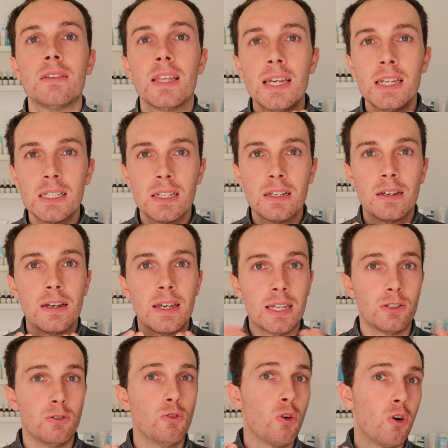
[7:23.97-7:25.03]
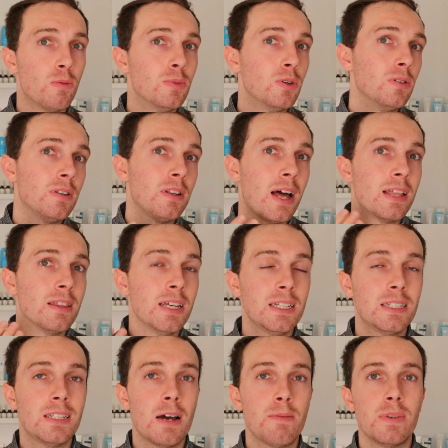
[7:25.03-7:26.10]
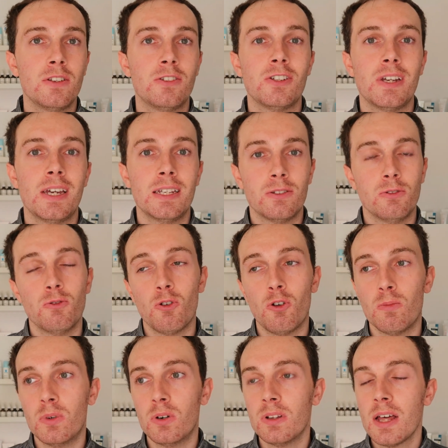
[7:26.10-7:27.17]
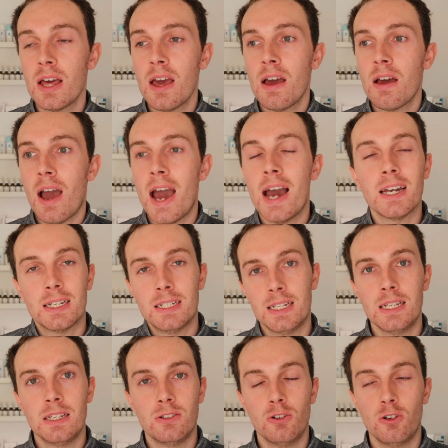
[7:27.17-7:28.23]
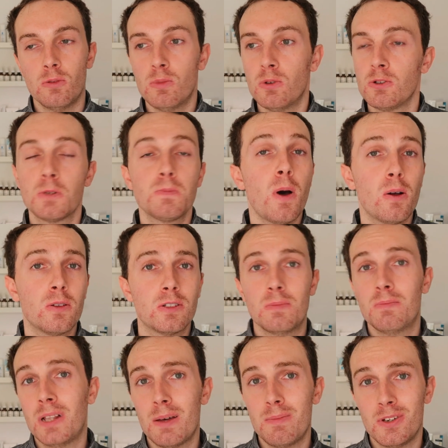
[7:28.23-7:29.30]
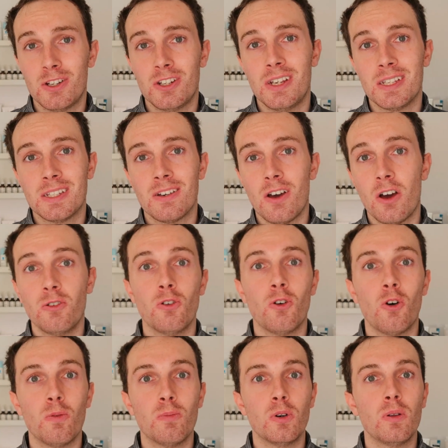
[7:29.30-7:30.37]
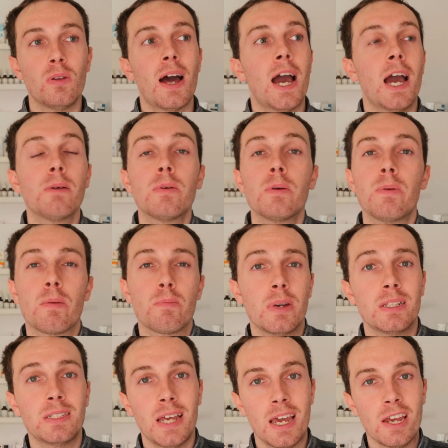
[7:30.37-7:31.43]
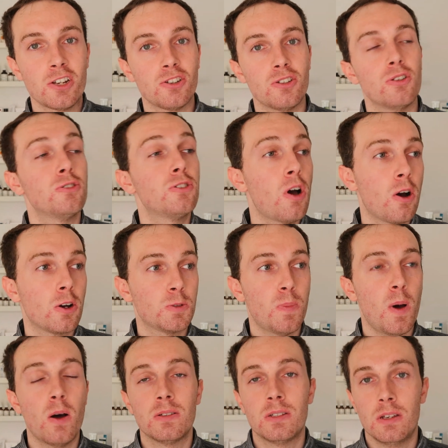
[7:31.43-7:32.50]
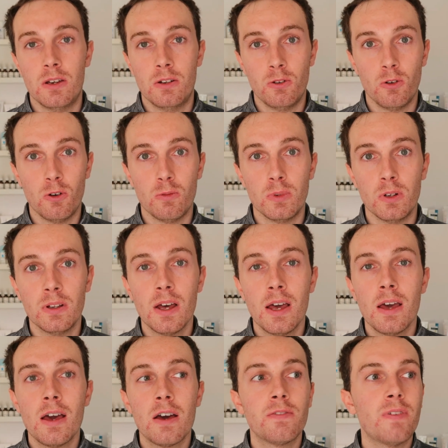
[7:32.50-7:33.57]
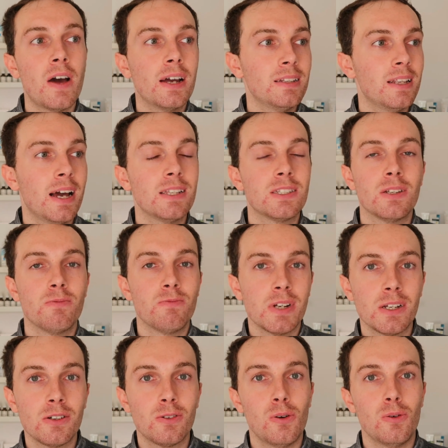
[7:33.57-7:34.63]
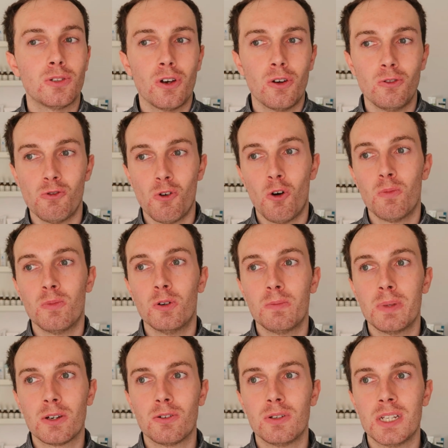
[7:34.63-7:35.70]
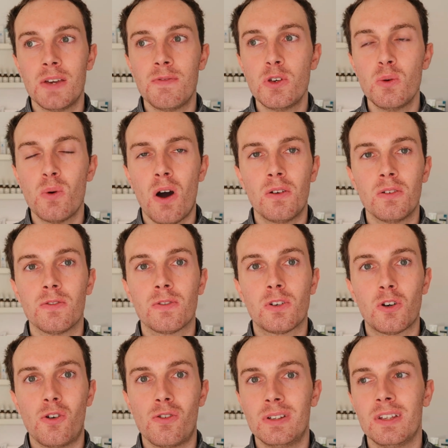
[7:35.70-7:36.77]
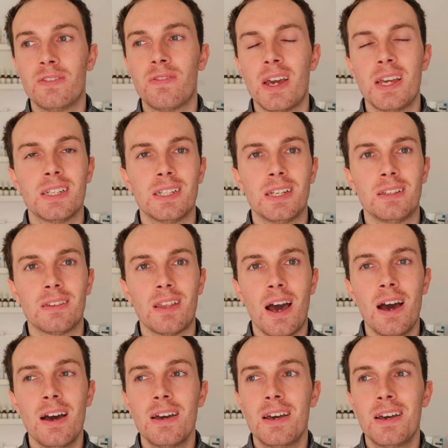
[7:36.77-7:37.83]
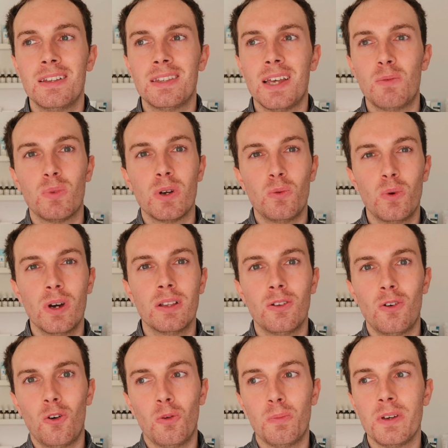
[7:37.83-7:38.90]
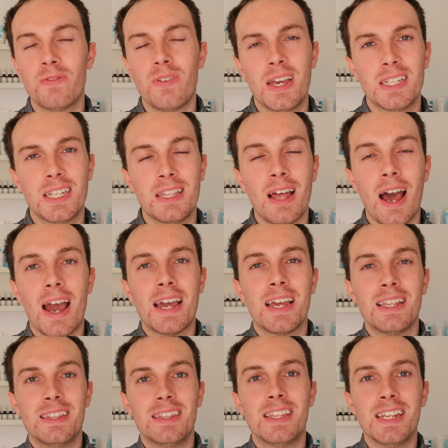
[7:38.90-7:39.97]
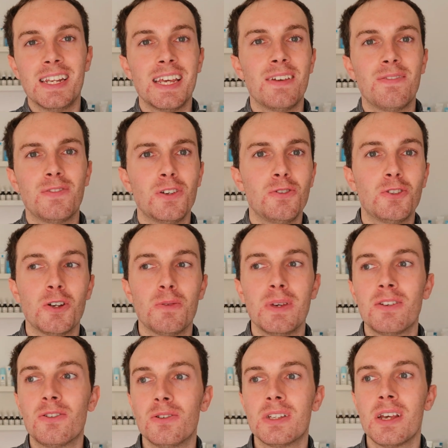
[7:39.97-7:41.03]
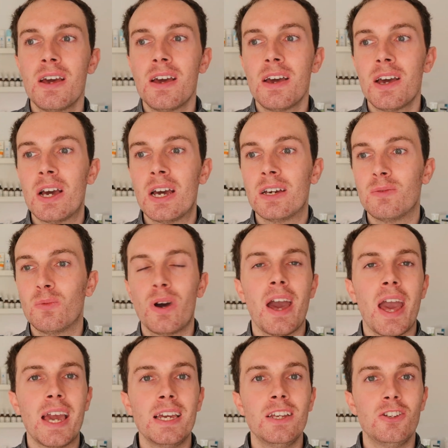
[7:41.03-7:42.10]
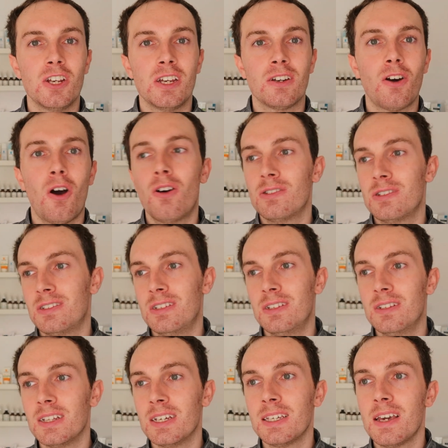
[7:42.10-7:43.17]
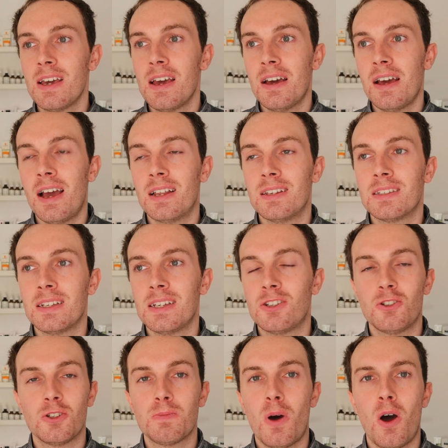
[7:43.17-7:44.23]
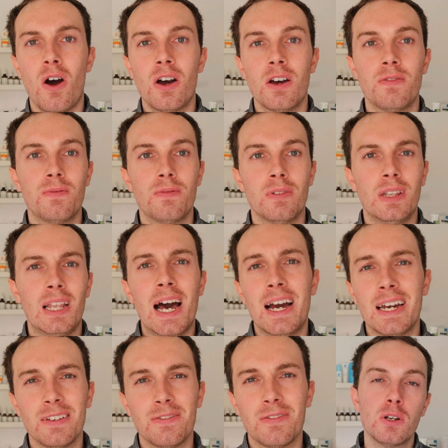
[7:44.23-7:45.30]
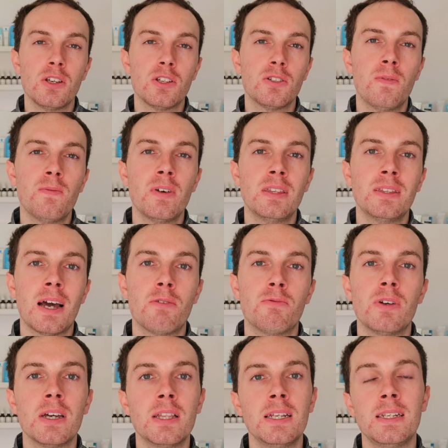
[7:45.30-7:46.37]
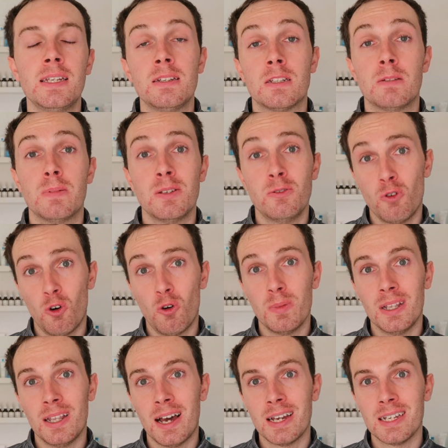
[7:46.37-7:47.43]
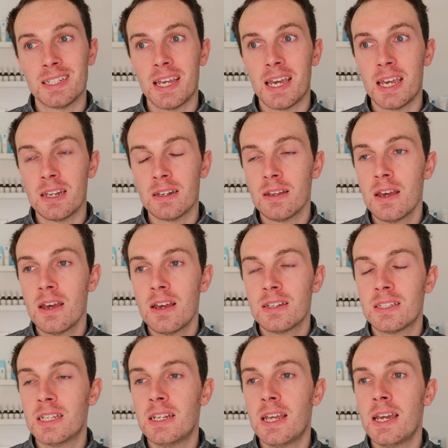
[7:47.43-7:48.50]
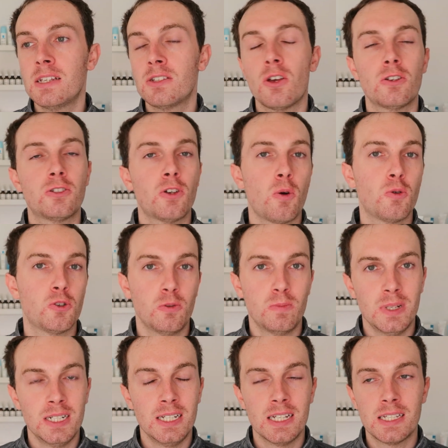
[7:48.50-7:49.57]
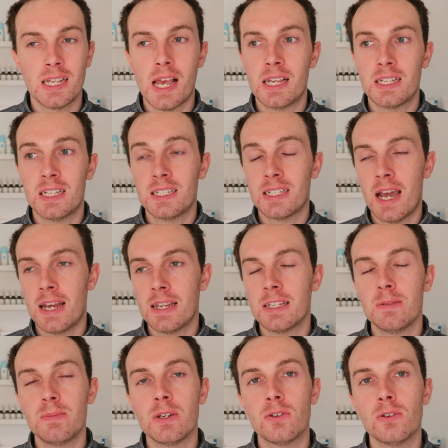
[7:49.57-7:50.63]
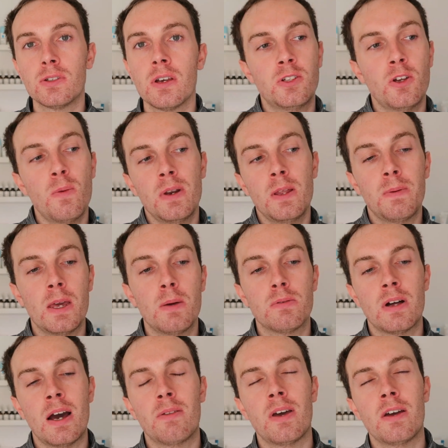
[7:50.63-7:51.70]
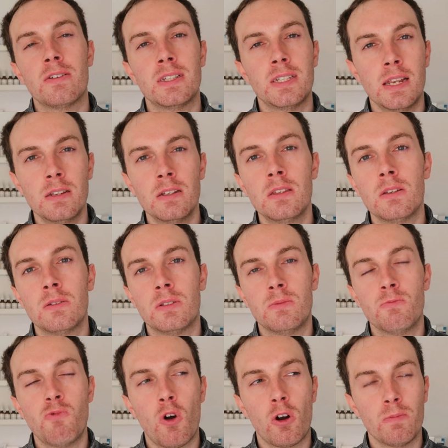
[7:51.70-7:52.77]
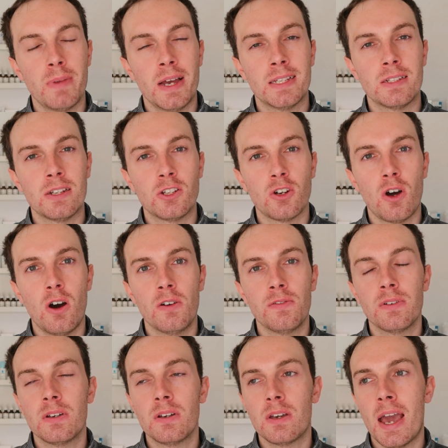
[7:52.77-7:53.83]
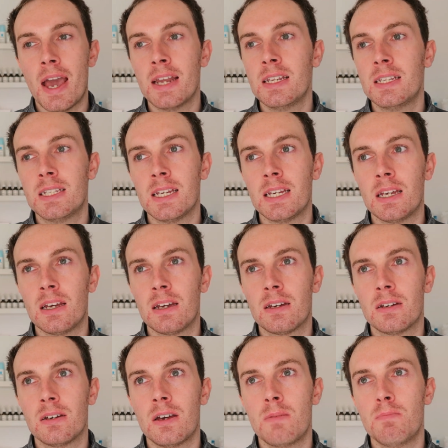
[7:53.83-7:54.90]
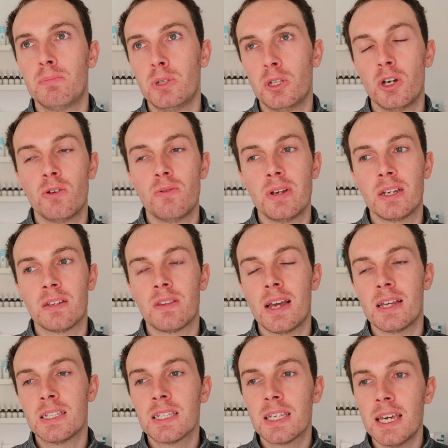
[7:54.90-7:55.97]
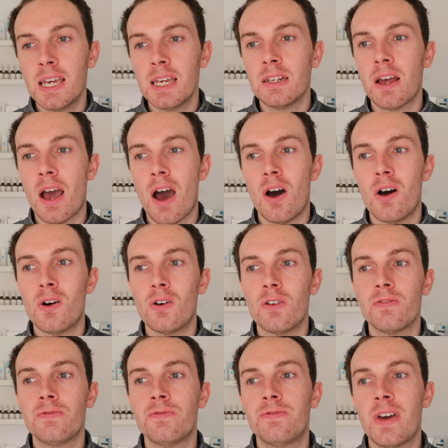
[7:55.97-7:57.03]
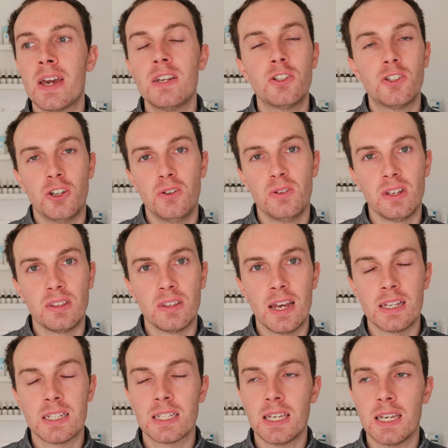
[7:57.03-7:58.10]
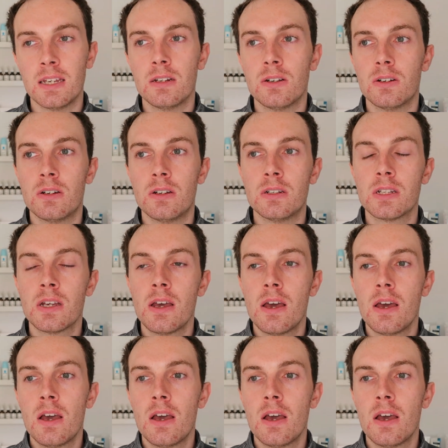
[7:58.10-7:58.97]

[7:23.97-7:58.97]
this is normal. Like, this damage is normal. Acne is normal, spots and blemishes are normal, hyperpigmentation, dark spots are normal, fine lines and wrinkles are normal, because if you aren't currently facing that, then we will all be facing that in the near future, because we're aging constantly and it's just part of life. But it's something that really needs to be normalized in today's social media society, because so many people out there are sending the wrong message of editing and blurring their skin, or face tuning their skin and